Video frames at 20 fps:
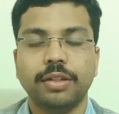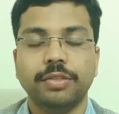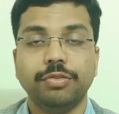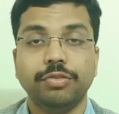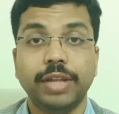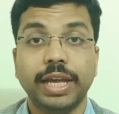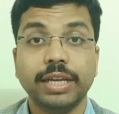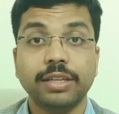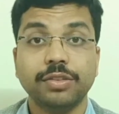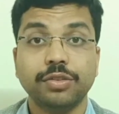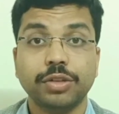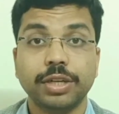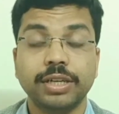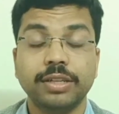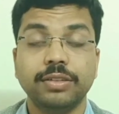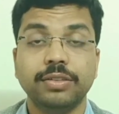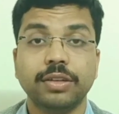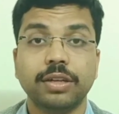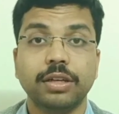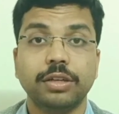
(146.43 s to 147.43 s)
Next
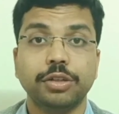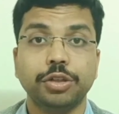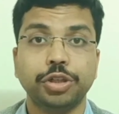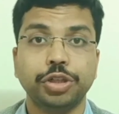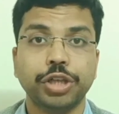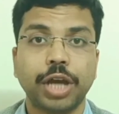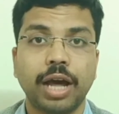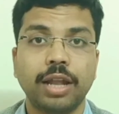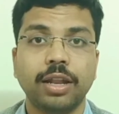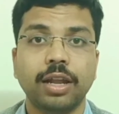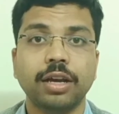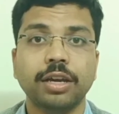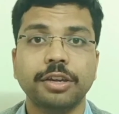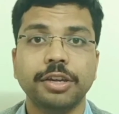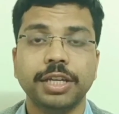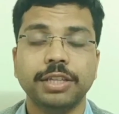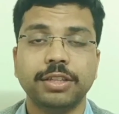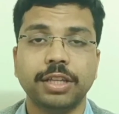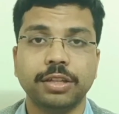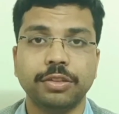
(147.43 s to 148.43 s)
is
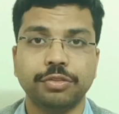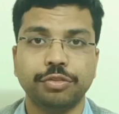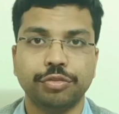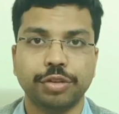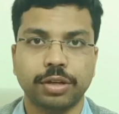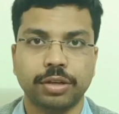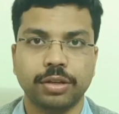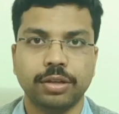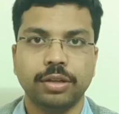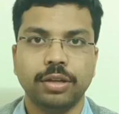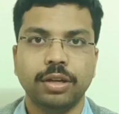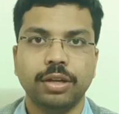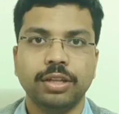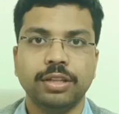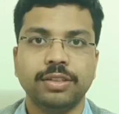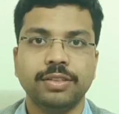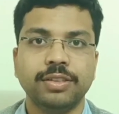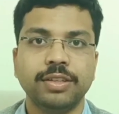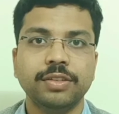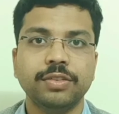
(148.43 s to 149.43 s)
Shalakya Tantra.
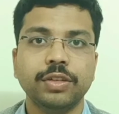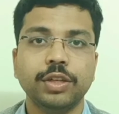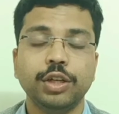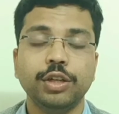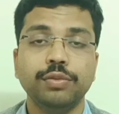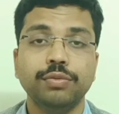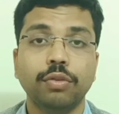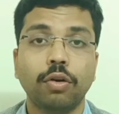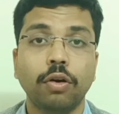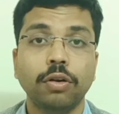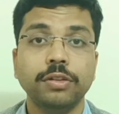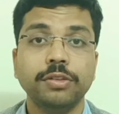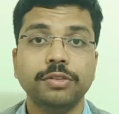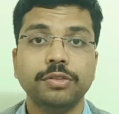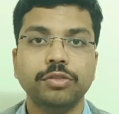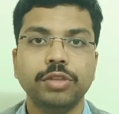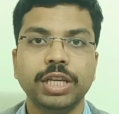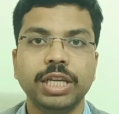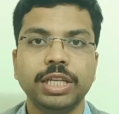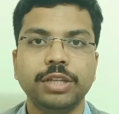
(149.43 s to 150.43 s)
This involves
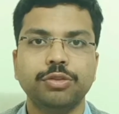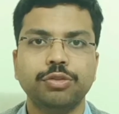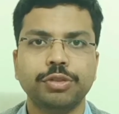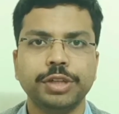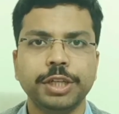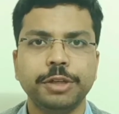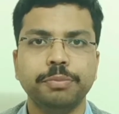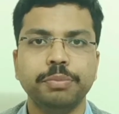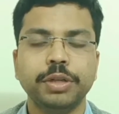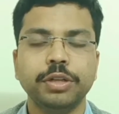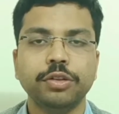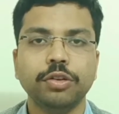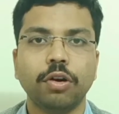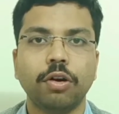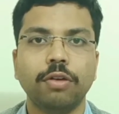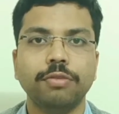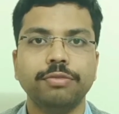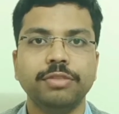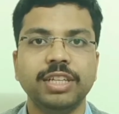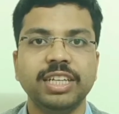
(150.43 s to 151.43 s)
the treatment
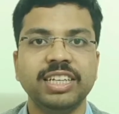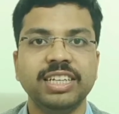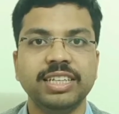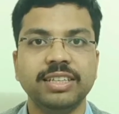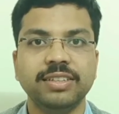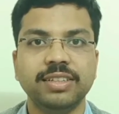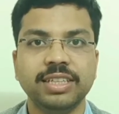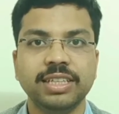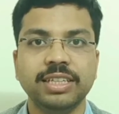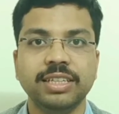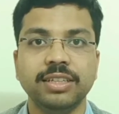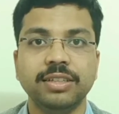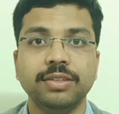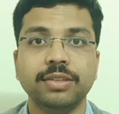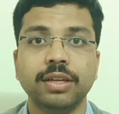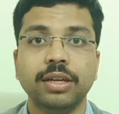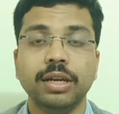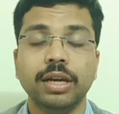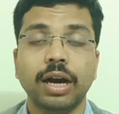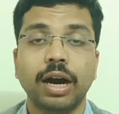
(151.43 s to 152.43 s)
of the disease
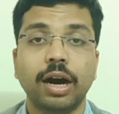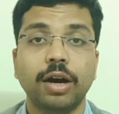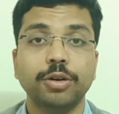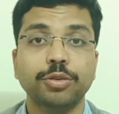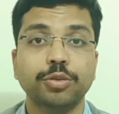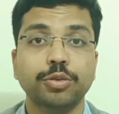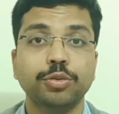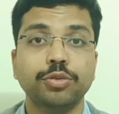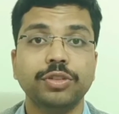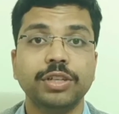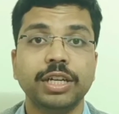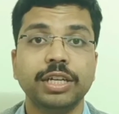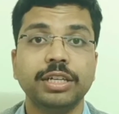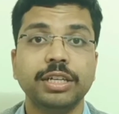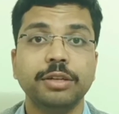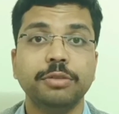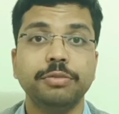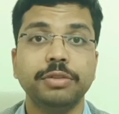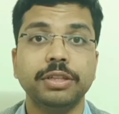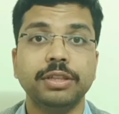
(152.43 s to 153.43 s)

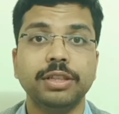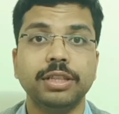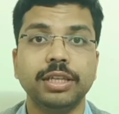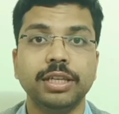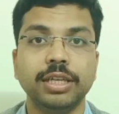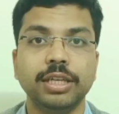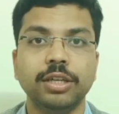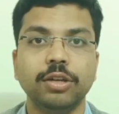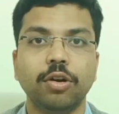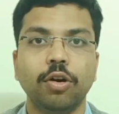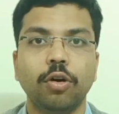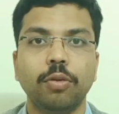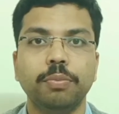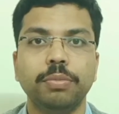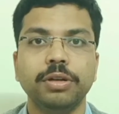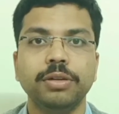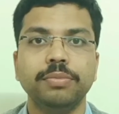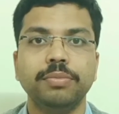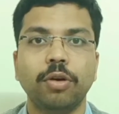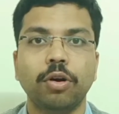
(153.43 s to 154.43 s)
associated with the
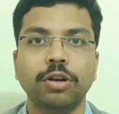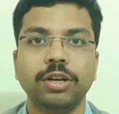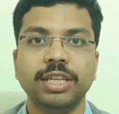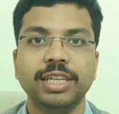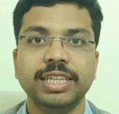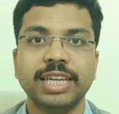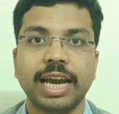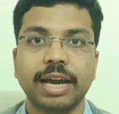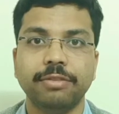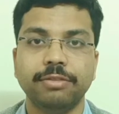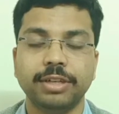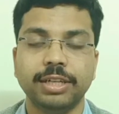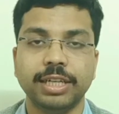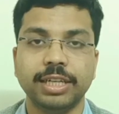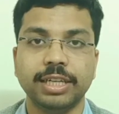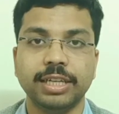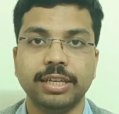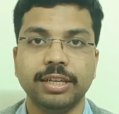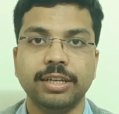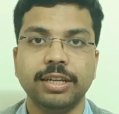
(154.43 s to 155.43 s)
open body
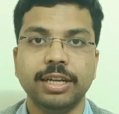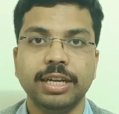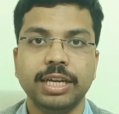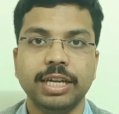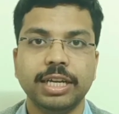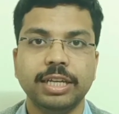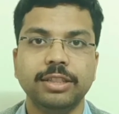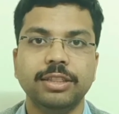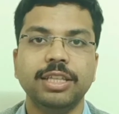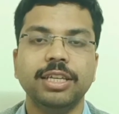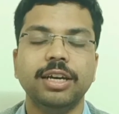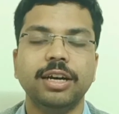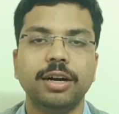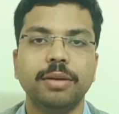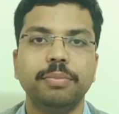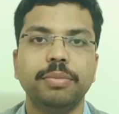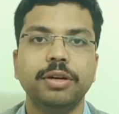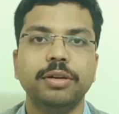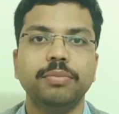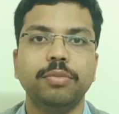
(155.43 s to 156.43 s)
cavity in the
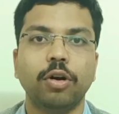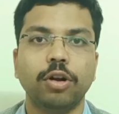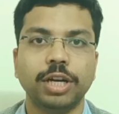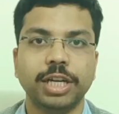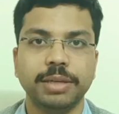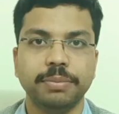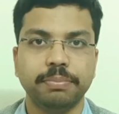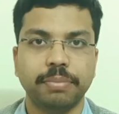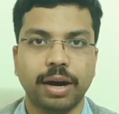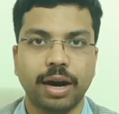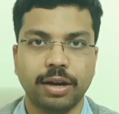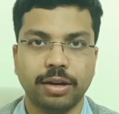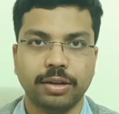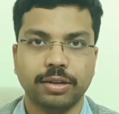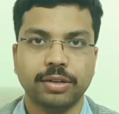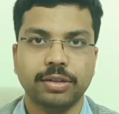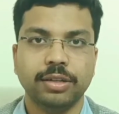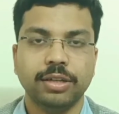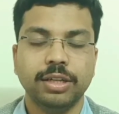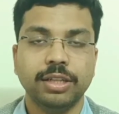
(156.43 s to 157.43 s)
upper body part.
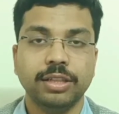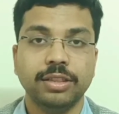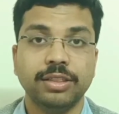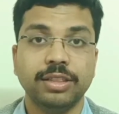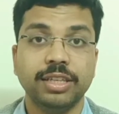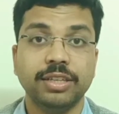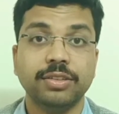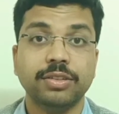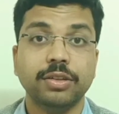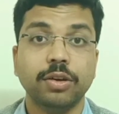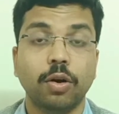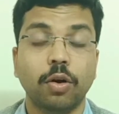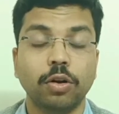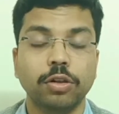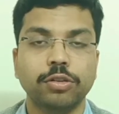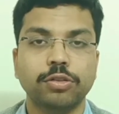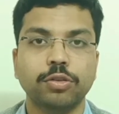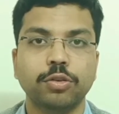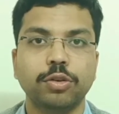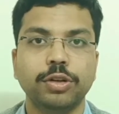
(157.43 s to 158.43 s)
This
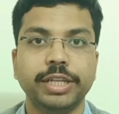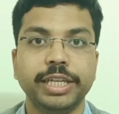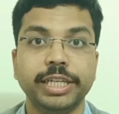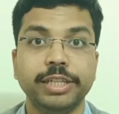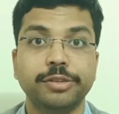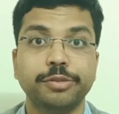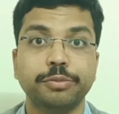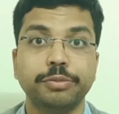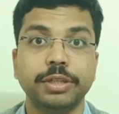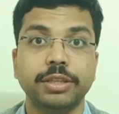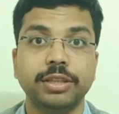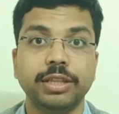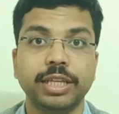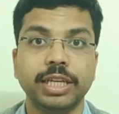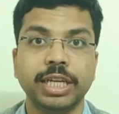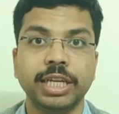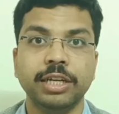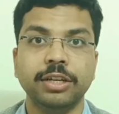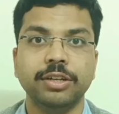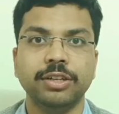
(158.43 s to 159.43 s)
also deals with
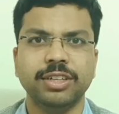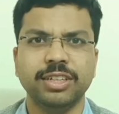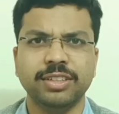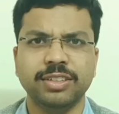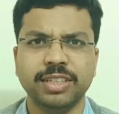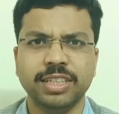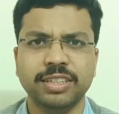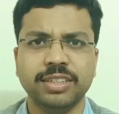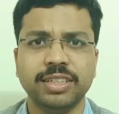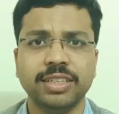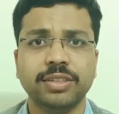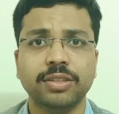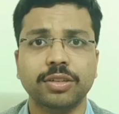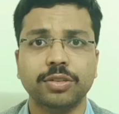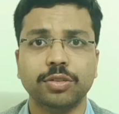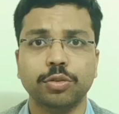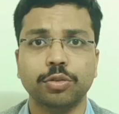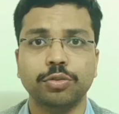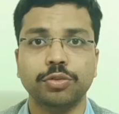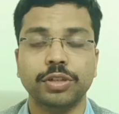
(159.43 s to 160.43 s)
the diseases
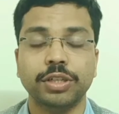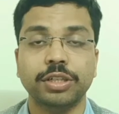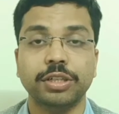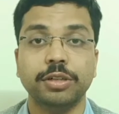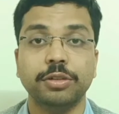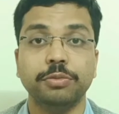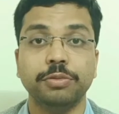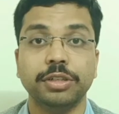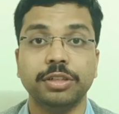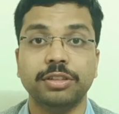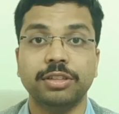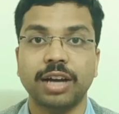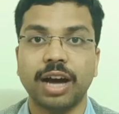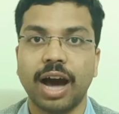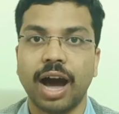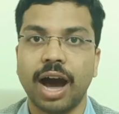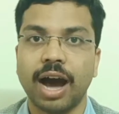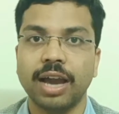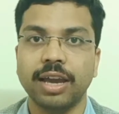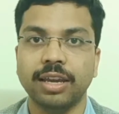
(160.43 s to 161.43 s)
associated with
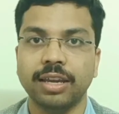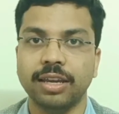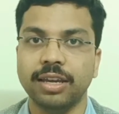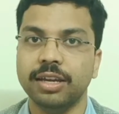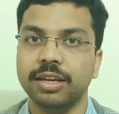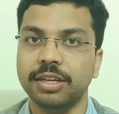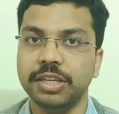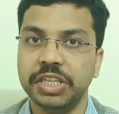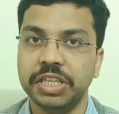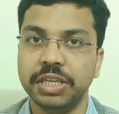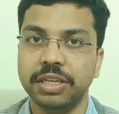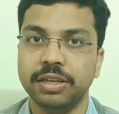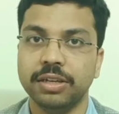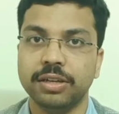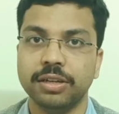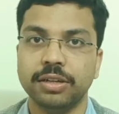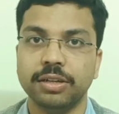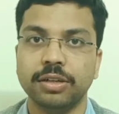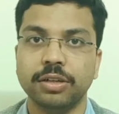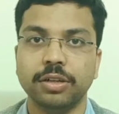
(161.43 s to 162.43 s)
eye,
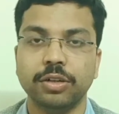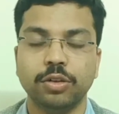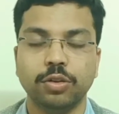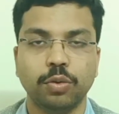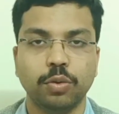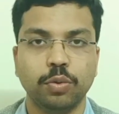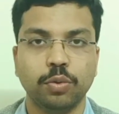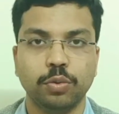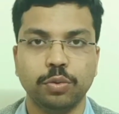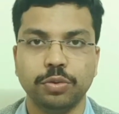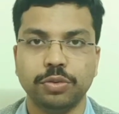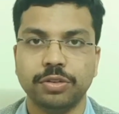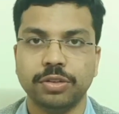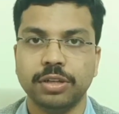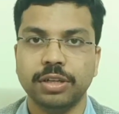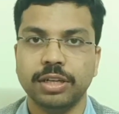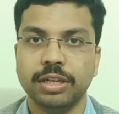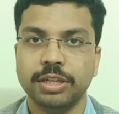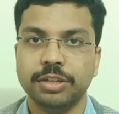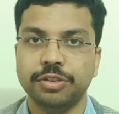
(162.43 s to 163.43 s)
ear, nose,
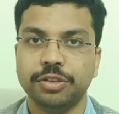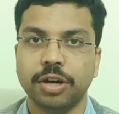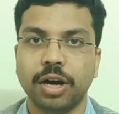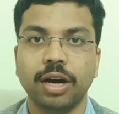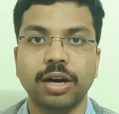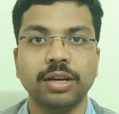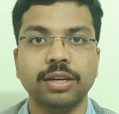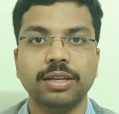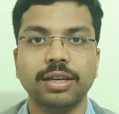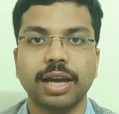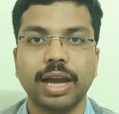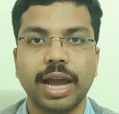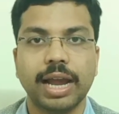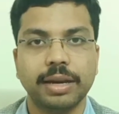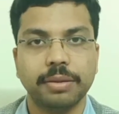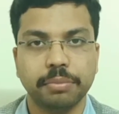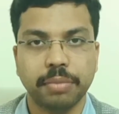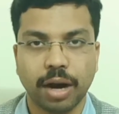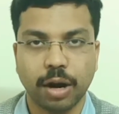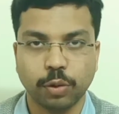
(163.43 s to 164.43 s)
tongue
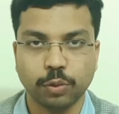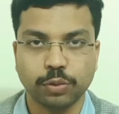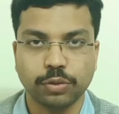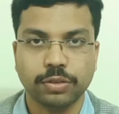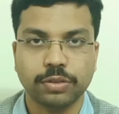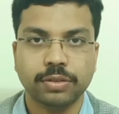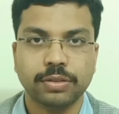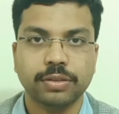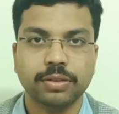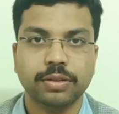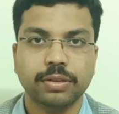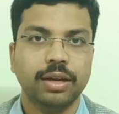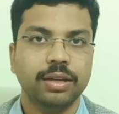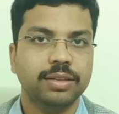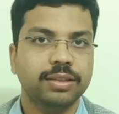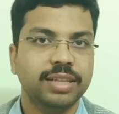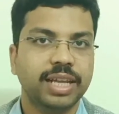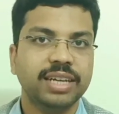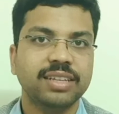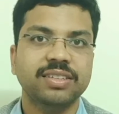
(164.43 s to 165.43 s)
and mouth.
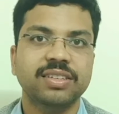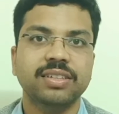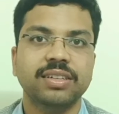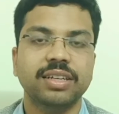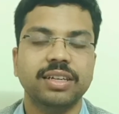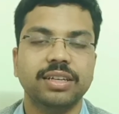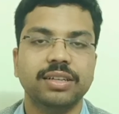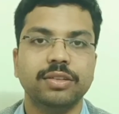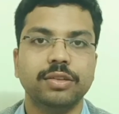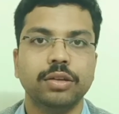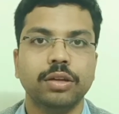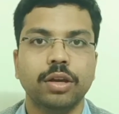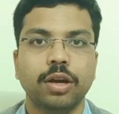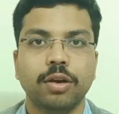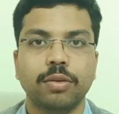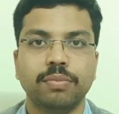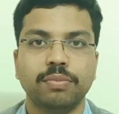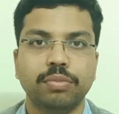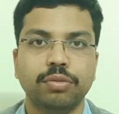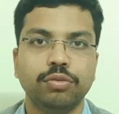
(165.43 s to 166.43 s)
Next is
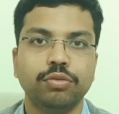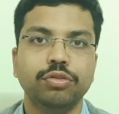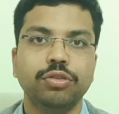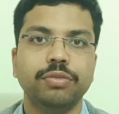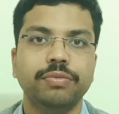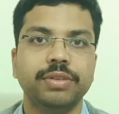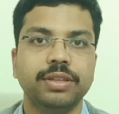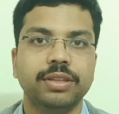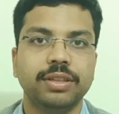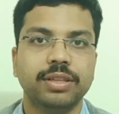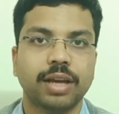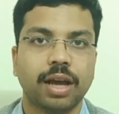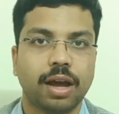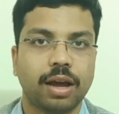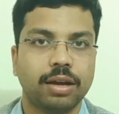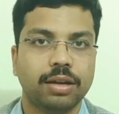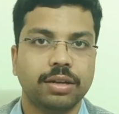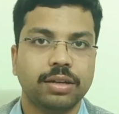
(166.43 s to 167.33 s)
Bhutvidya. Vidya.